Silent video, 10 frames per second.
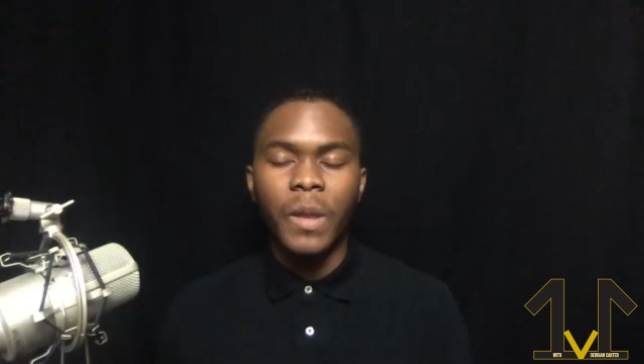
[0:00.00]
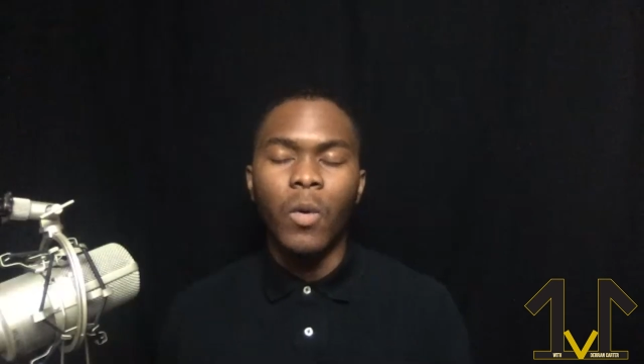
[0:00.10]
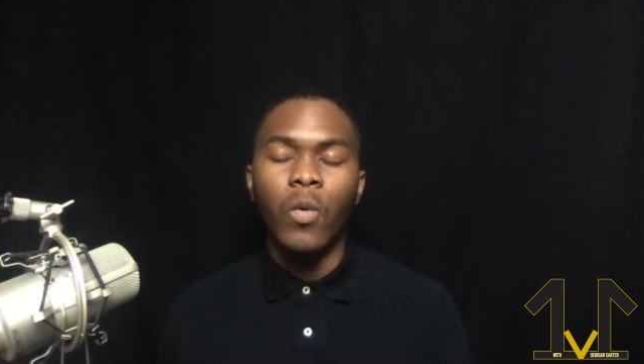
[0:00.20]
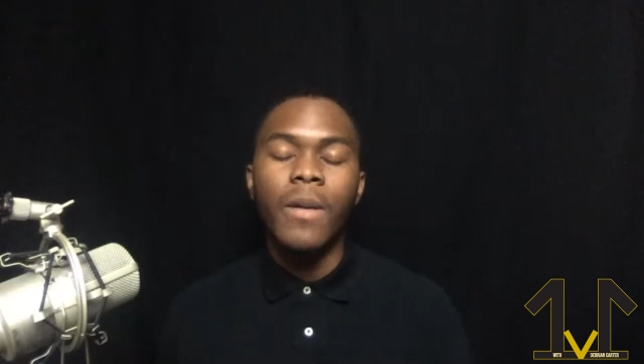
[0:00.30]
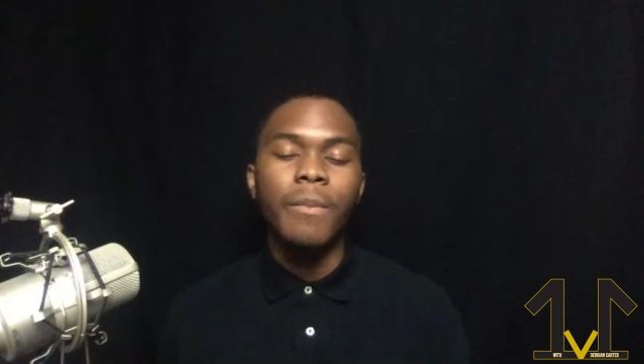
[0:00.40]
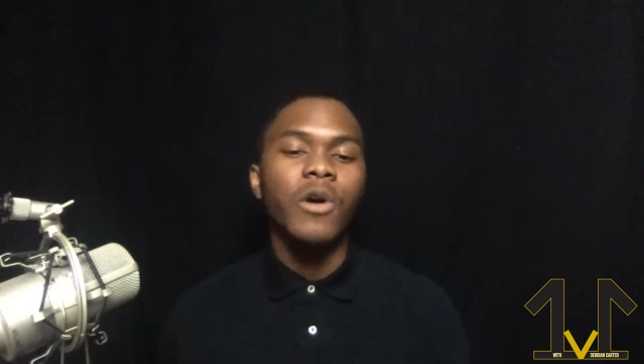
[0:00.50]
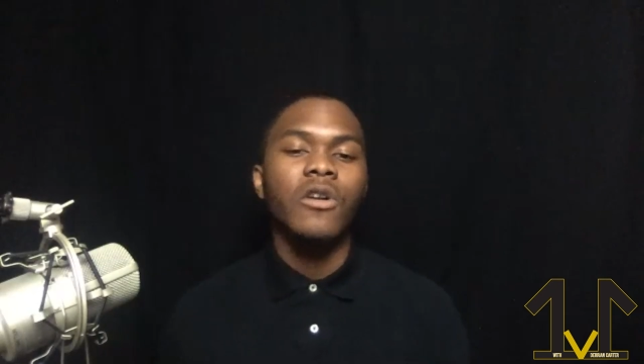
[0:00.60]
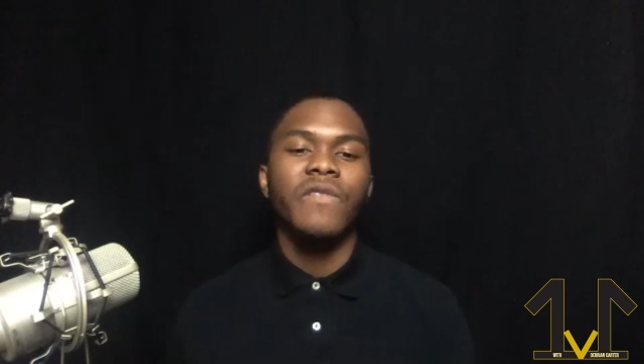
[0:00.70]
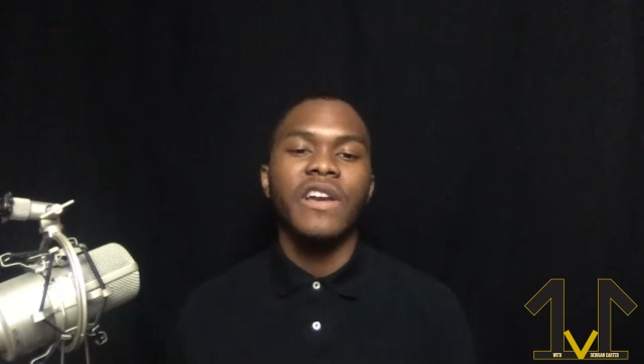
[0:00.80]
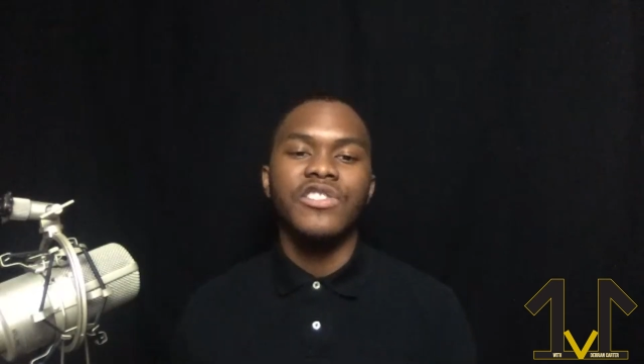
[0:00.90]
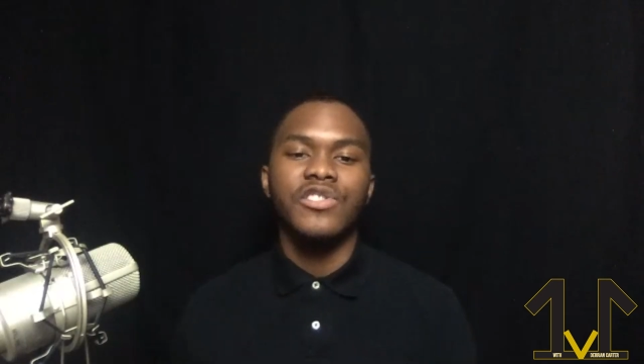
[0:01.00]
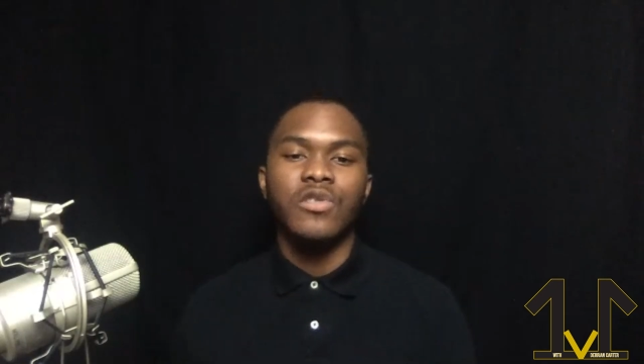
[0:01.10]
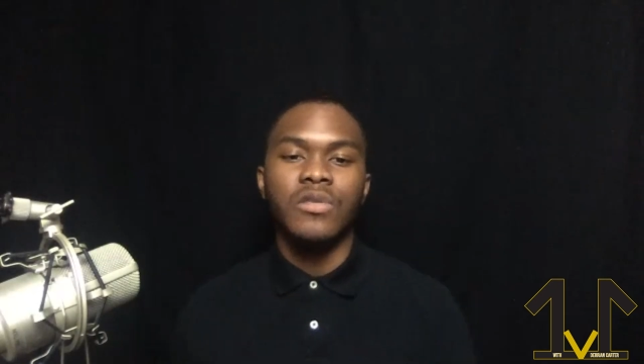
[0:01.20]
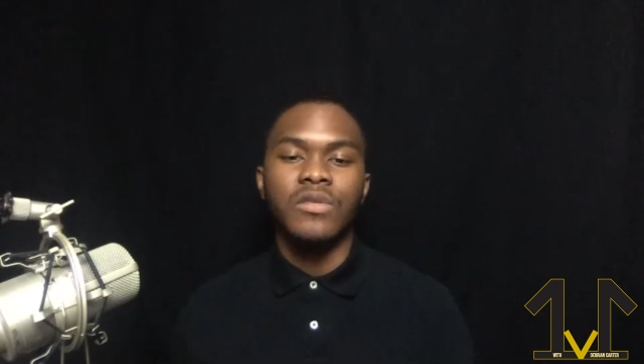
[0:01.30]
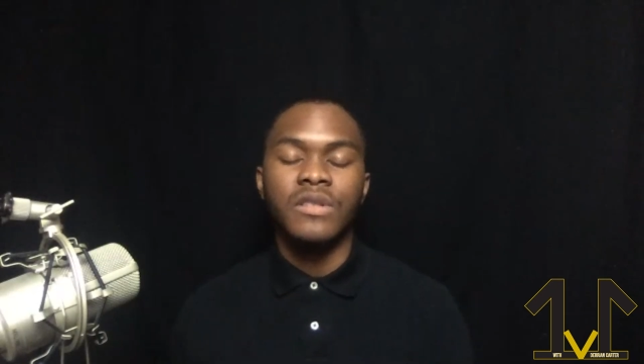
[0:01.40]
what motivates
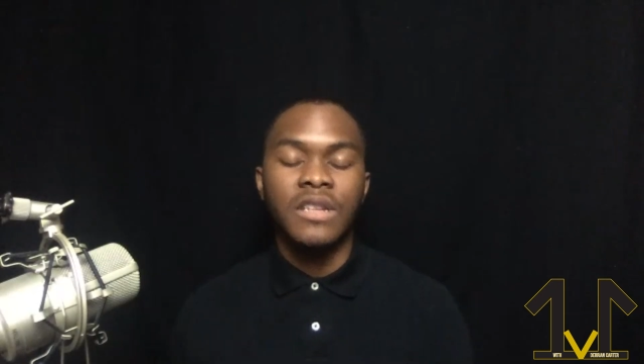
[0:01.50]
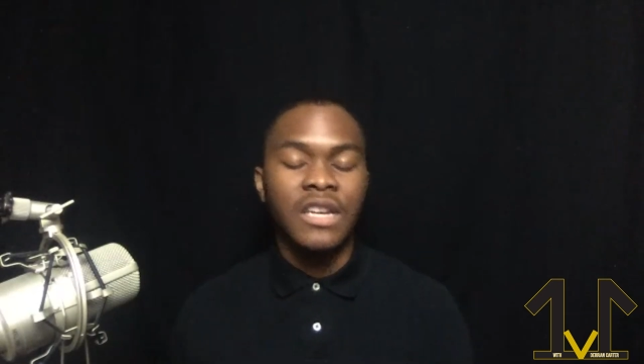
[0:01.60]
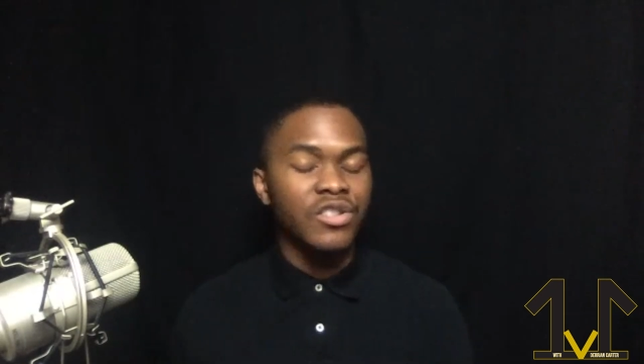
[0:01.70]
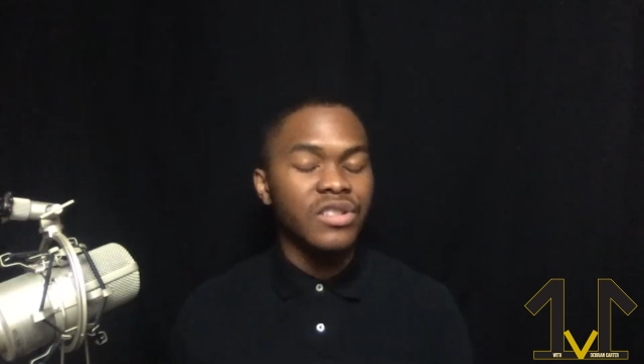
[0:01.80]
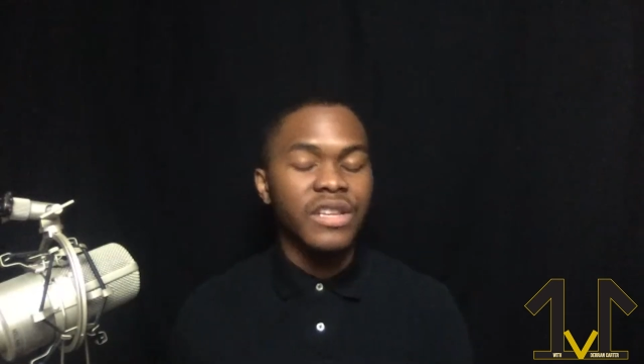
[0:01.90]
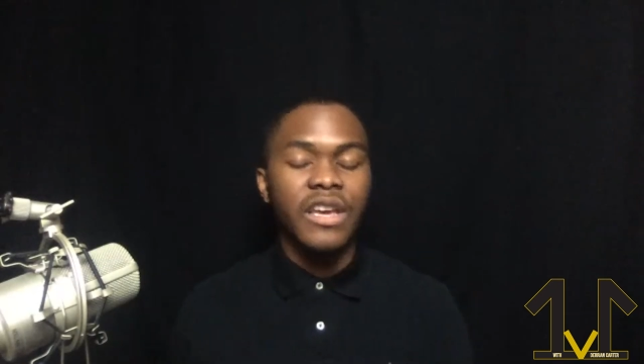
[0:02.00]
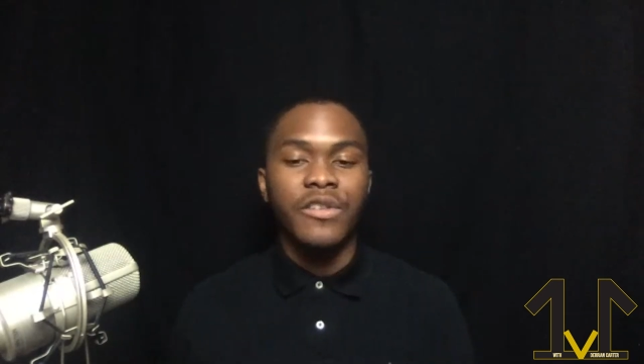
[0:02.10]
you? As you said,